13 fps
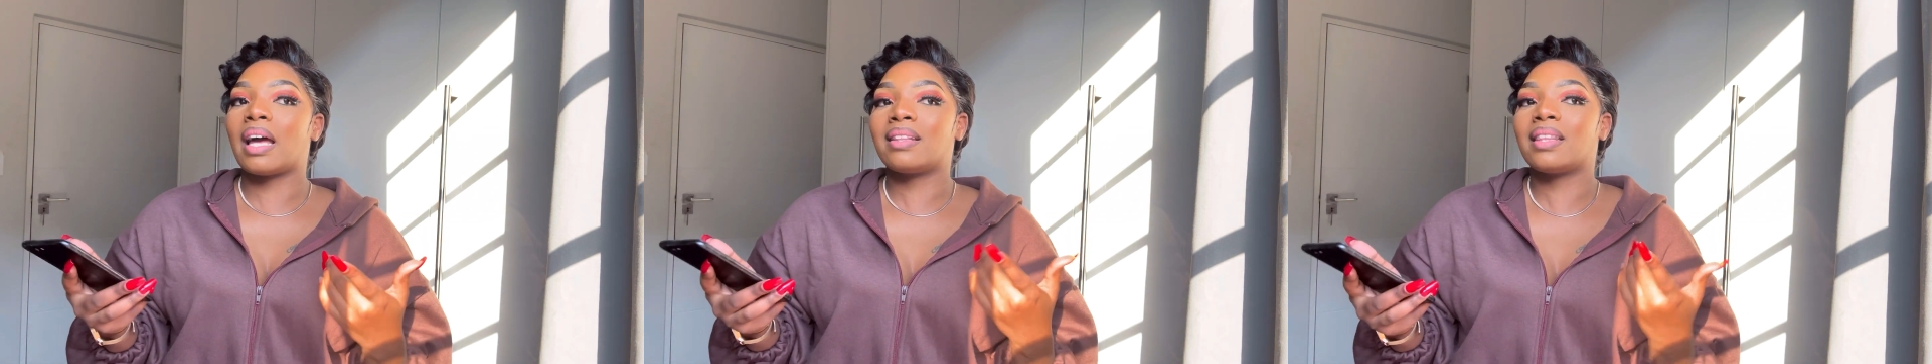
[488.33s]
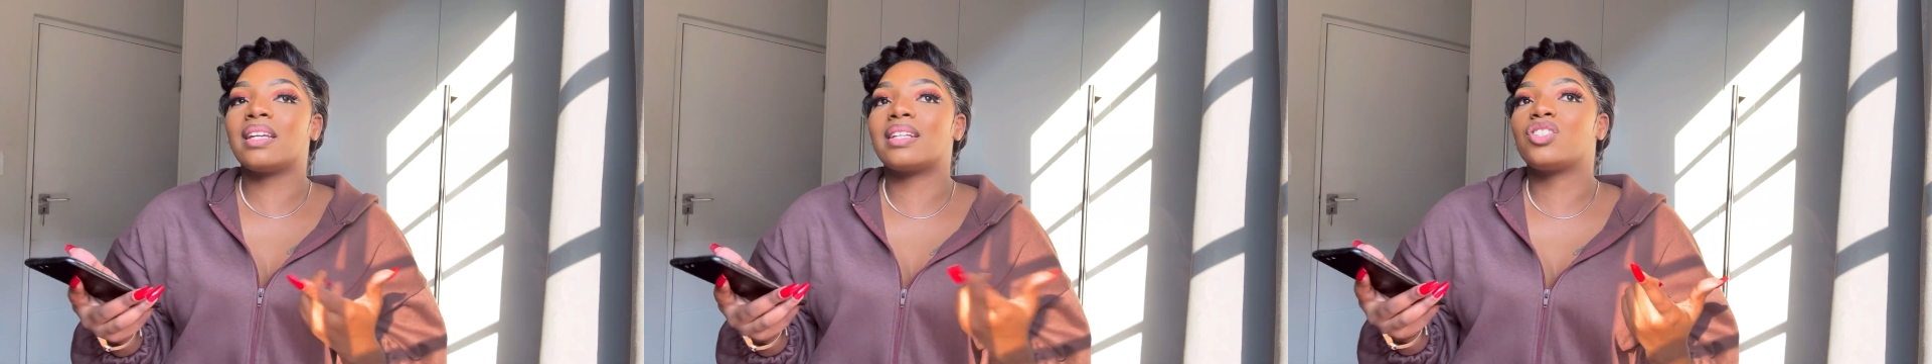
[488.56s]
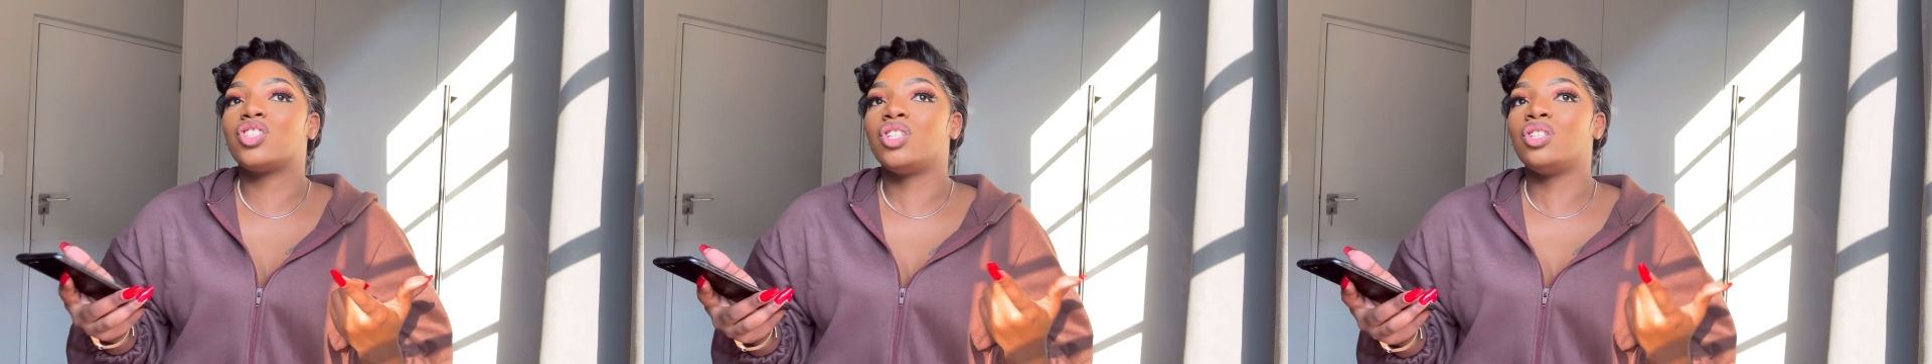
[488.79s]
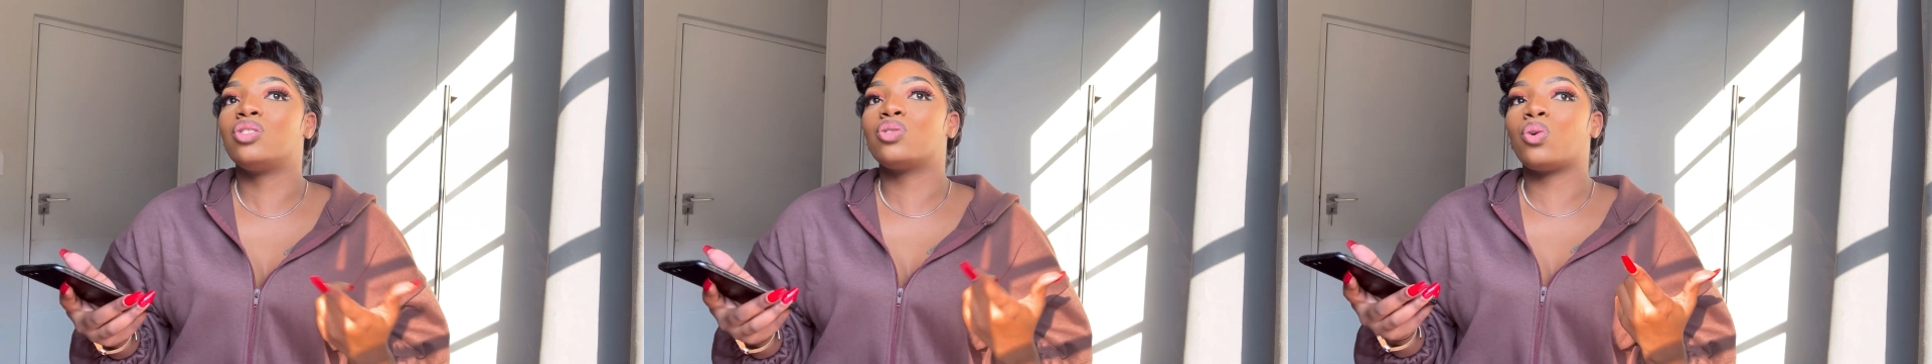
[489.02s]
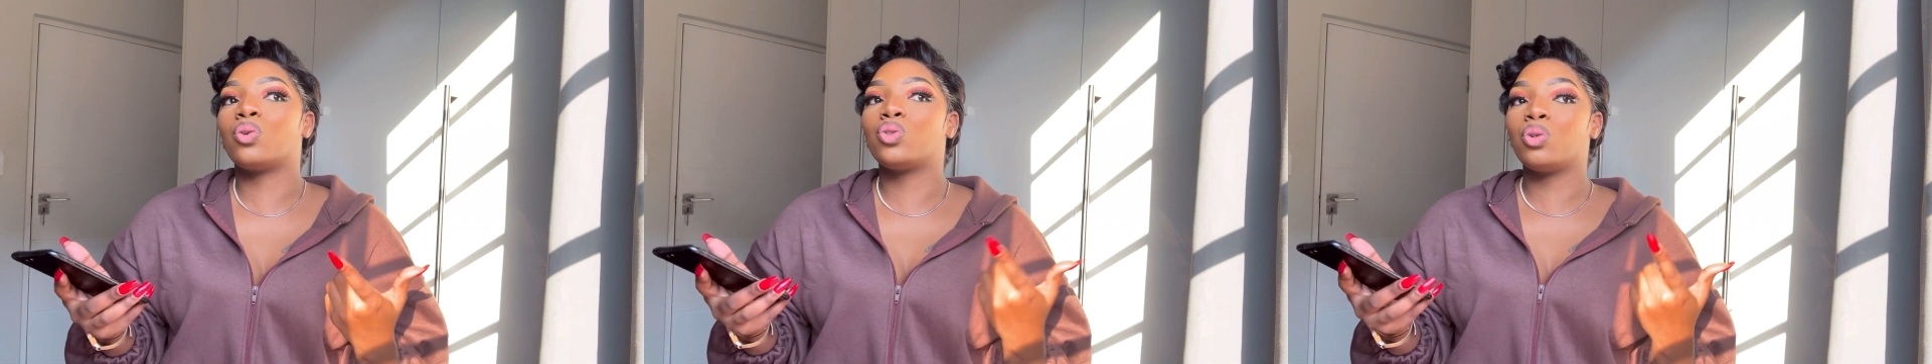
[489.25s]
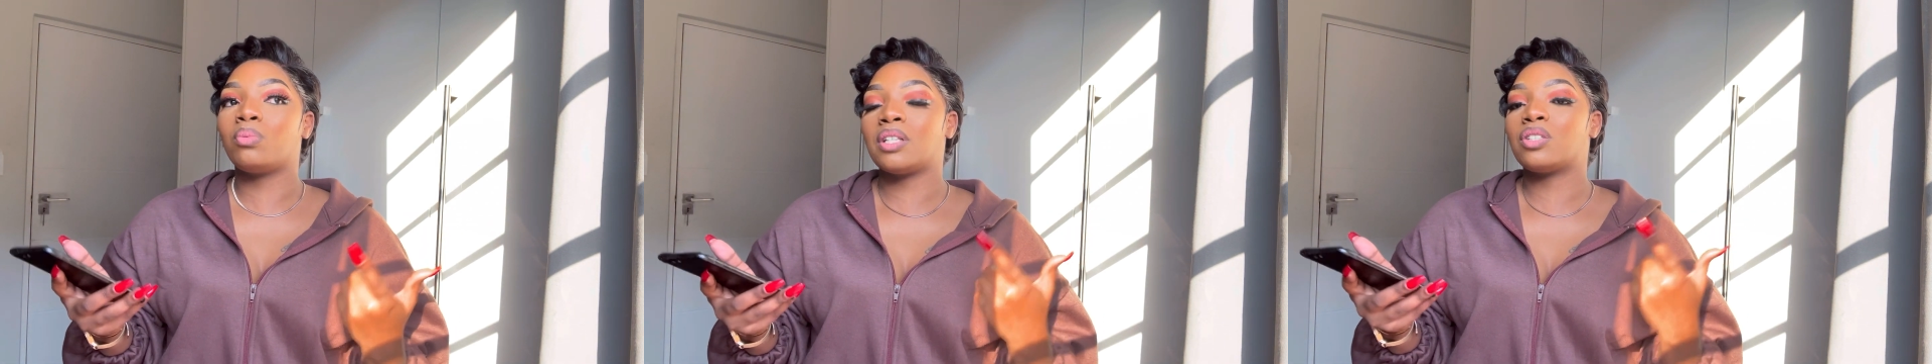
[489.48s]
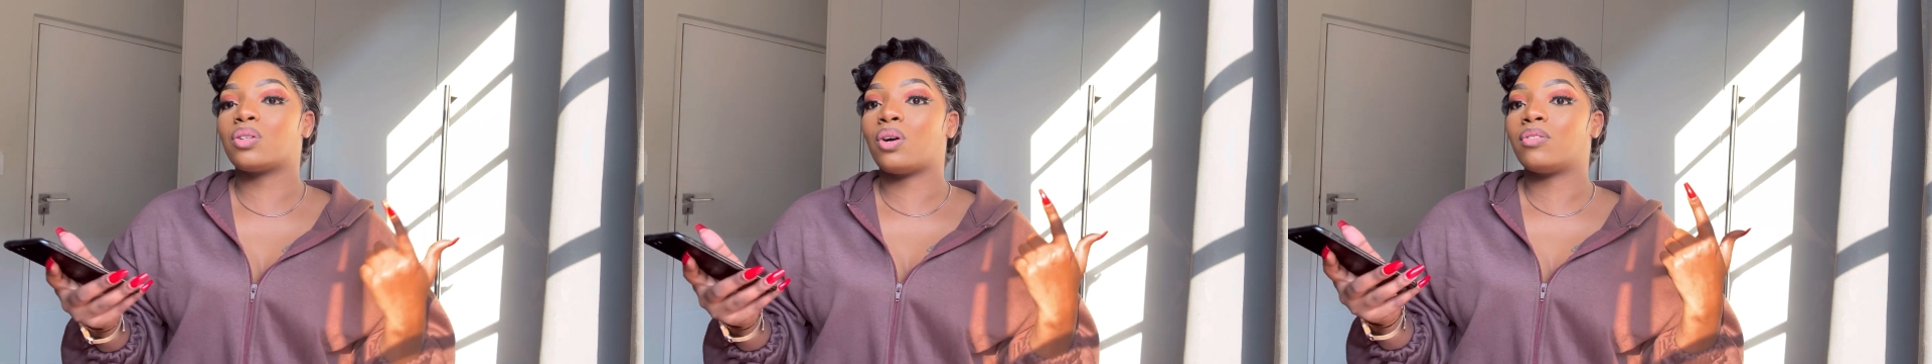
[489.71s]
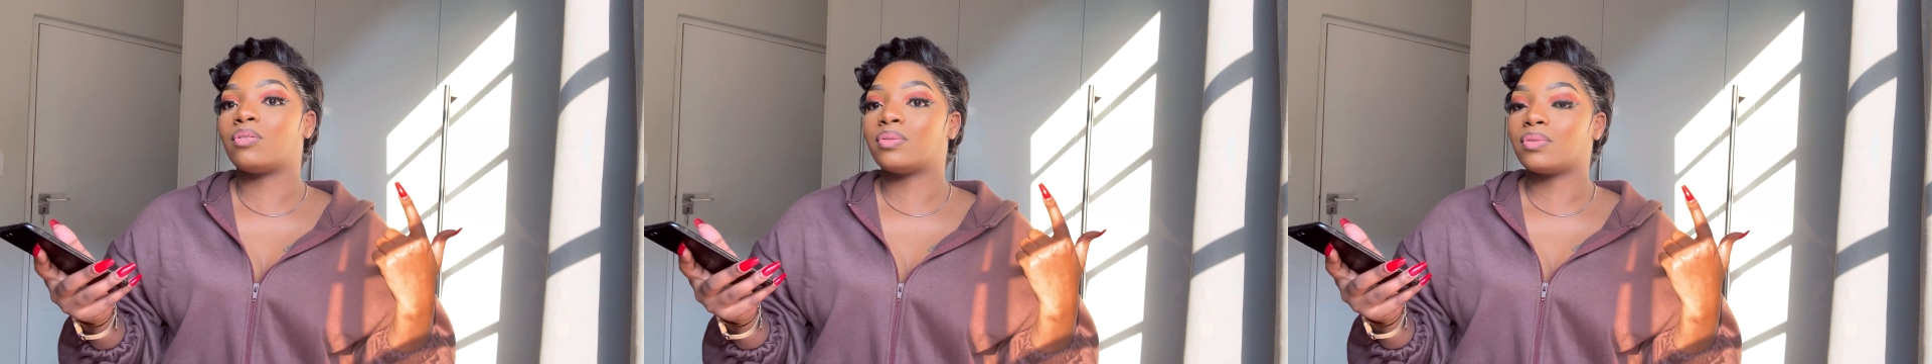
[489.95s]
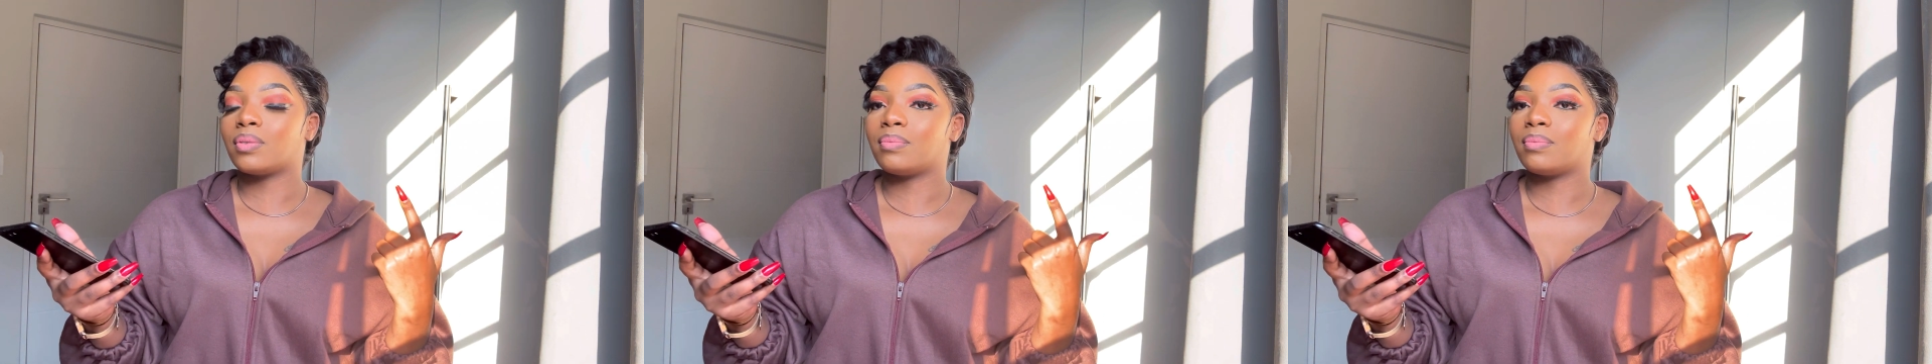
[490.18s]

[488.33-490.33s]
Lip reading: I think she saw too much of